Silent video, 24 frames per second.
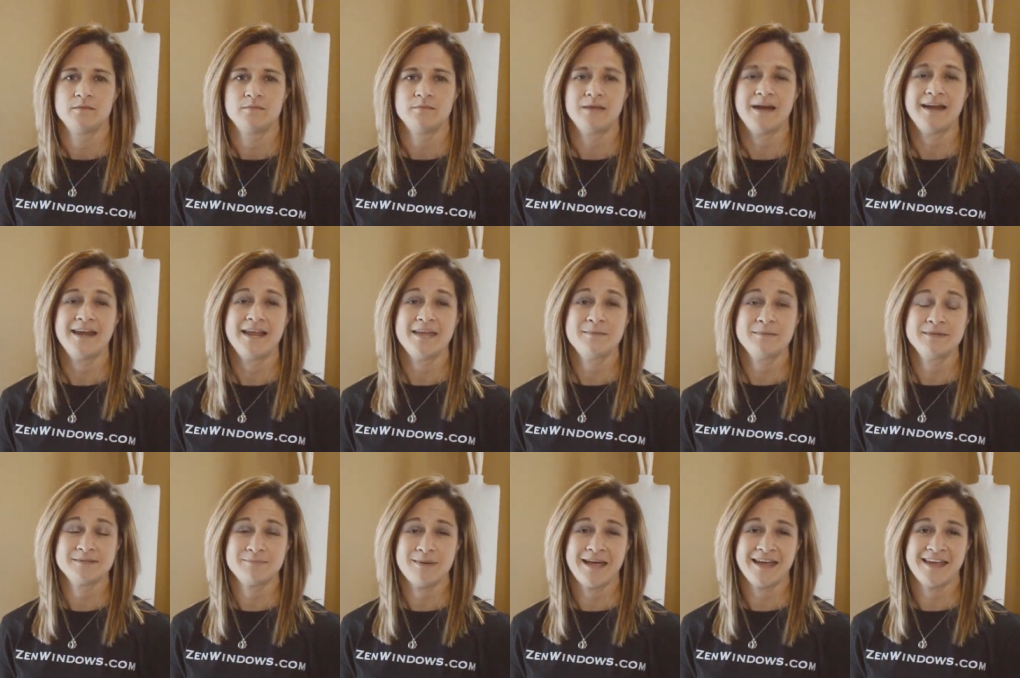My name
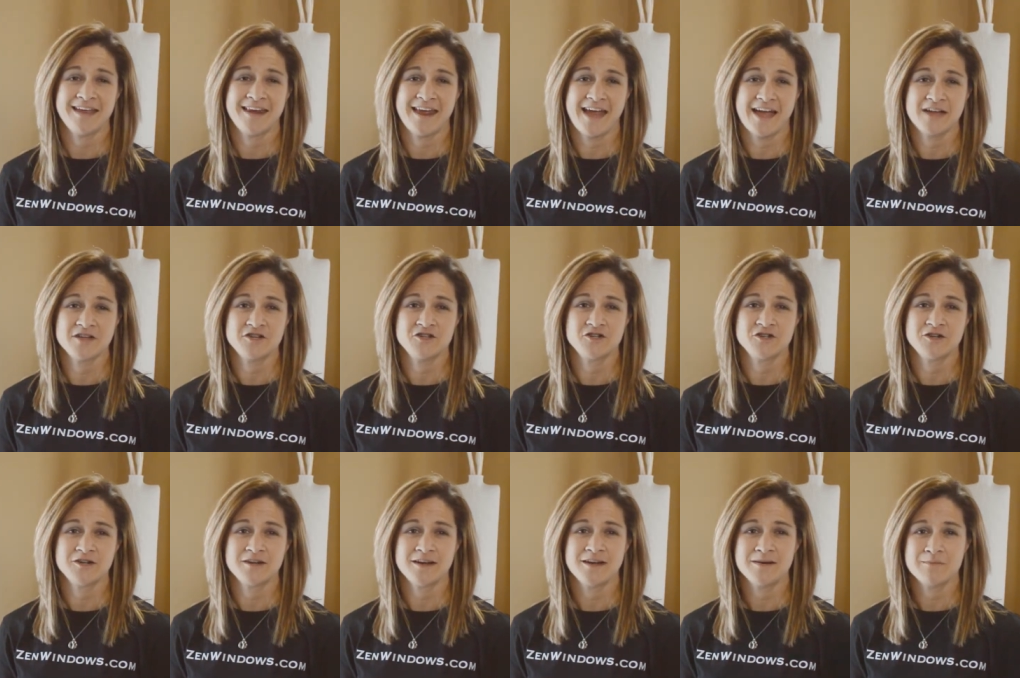is Megan
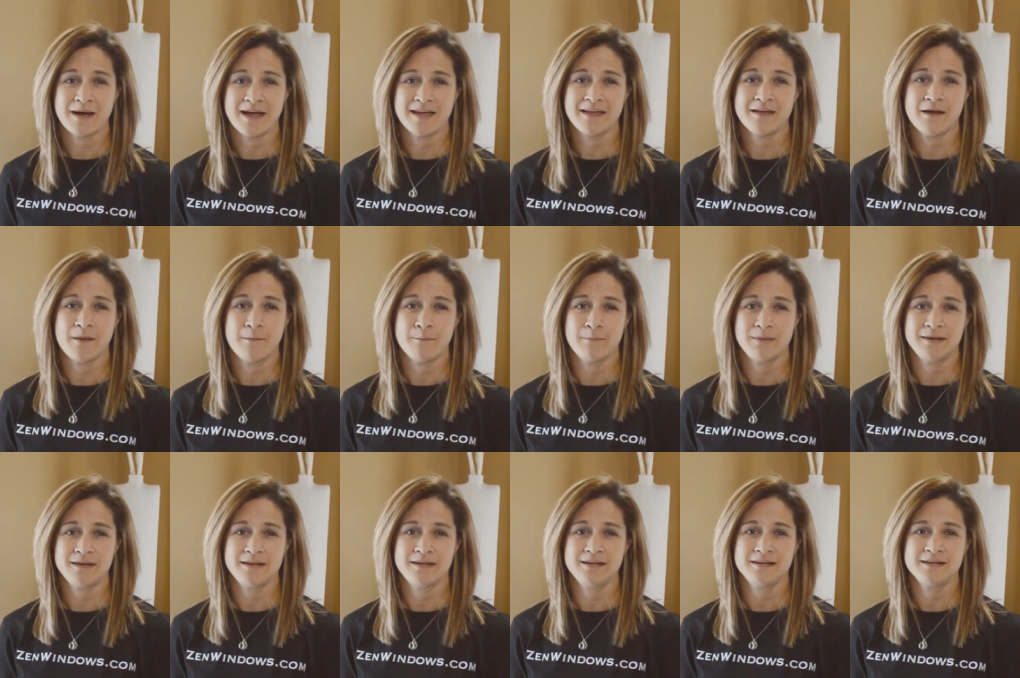Hatcher, and my
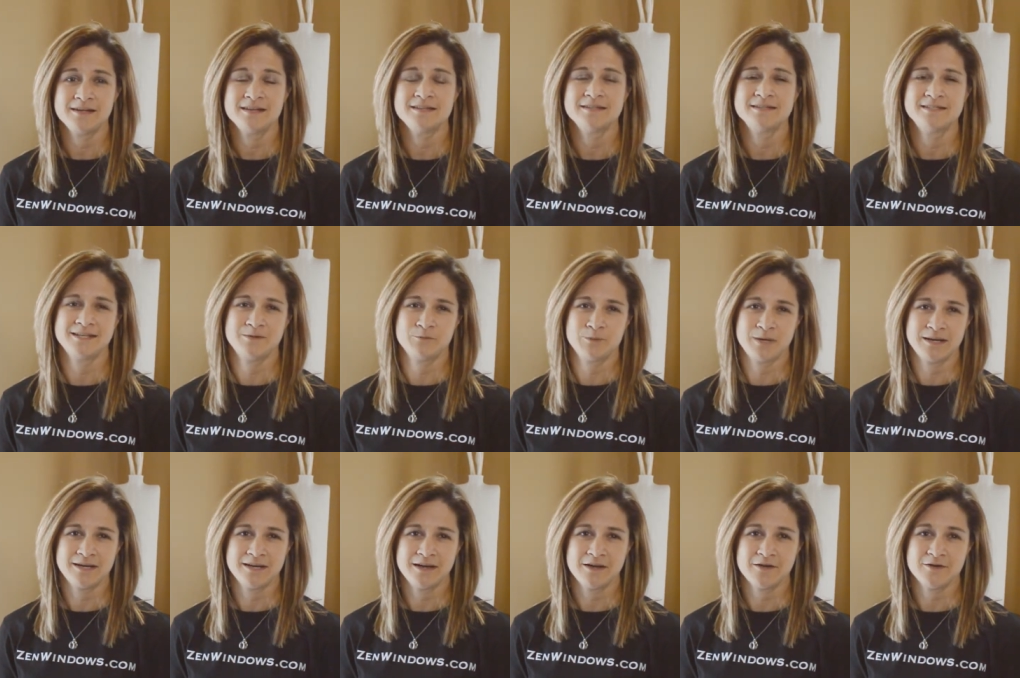company is Zen
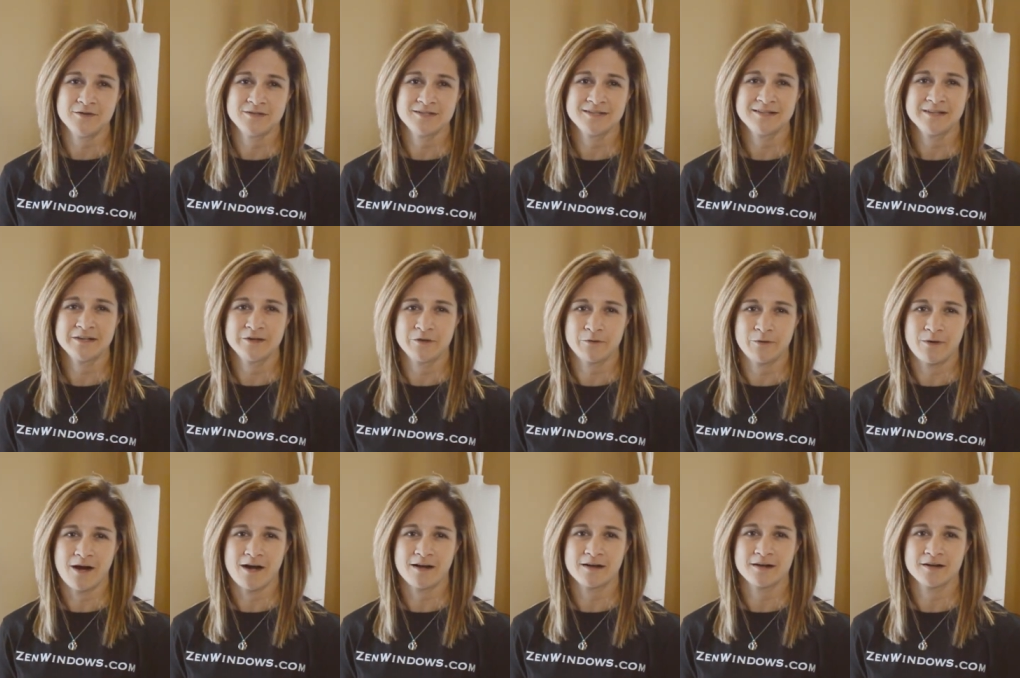Windows Little
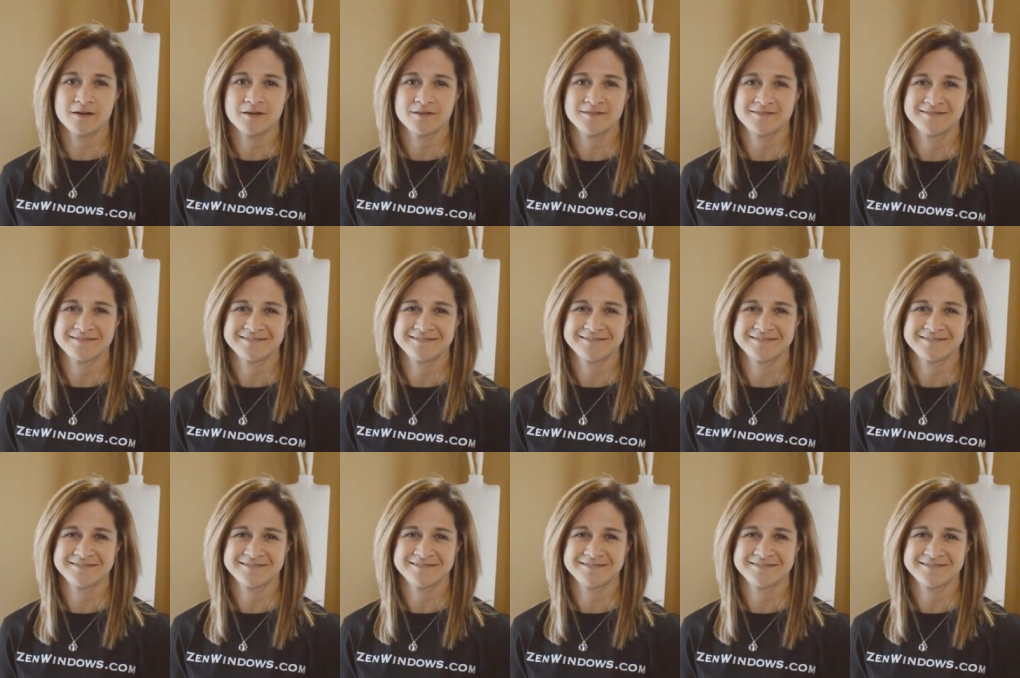Rock.